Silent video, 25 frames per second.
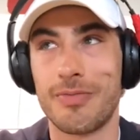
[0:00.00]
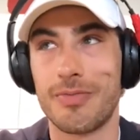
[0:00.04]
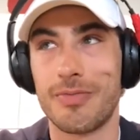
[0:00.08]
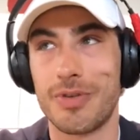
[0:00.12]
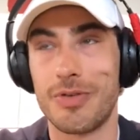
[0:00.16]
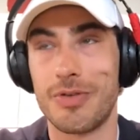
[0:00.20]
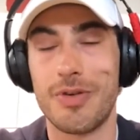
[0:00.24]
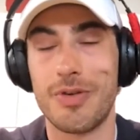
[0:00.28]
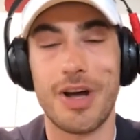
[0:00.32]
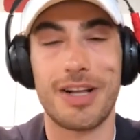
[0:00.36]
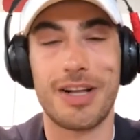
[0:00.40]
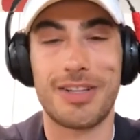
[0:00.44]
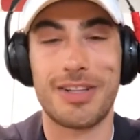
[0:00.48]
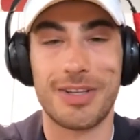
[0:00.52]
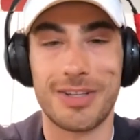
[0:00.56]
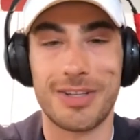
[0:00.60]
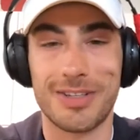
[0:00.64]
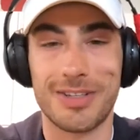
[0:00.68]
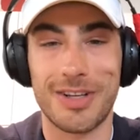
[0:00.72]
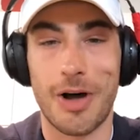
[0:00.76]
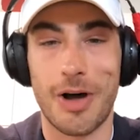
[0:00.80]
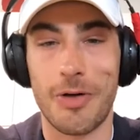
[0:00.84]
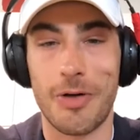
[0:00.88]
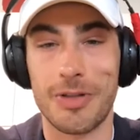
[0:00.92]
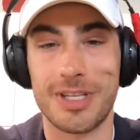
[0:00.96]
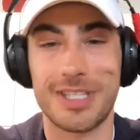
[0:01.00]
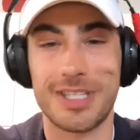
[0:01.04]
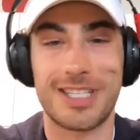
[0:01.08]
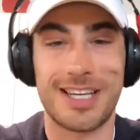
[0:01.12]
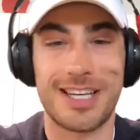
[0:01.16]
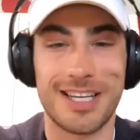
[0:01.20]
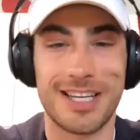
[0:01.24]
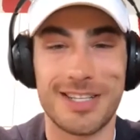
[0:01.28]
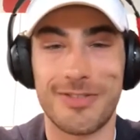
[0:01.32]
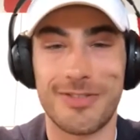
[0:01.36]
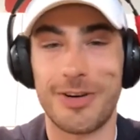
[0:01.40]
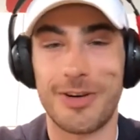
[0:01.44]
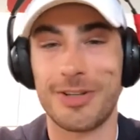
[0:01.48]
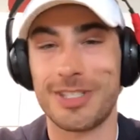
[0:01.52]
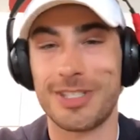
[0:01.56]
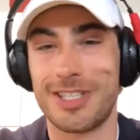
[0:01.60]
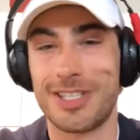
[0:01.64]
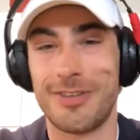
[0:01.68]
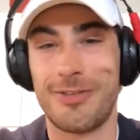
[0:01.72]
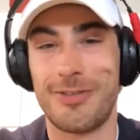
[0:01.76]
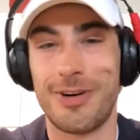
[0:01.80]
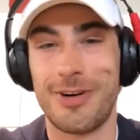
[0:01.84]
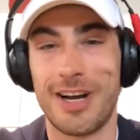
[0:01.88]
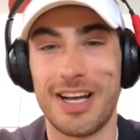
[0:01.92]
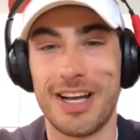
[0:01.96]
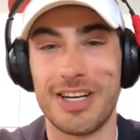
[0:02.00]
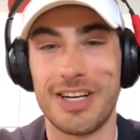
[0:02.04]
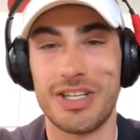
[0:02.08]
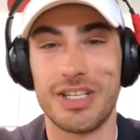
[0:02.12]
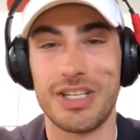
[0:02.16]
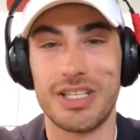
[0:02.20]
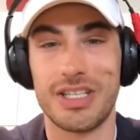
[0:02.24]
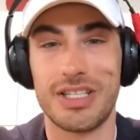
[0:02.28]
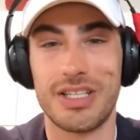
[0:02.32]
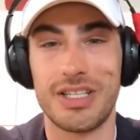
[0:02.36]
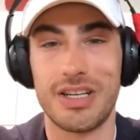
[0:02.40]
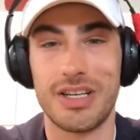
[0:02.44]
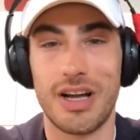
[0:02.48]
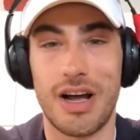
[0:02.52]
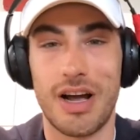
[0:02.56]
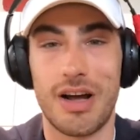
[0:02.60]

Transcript: unite all these kids of all these different ages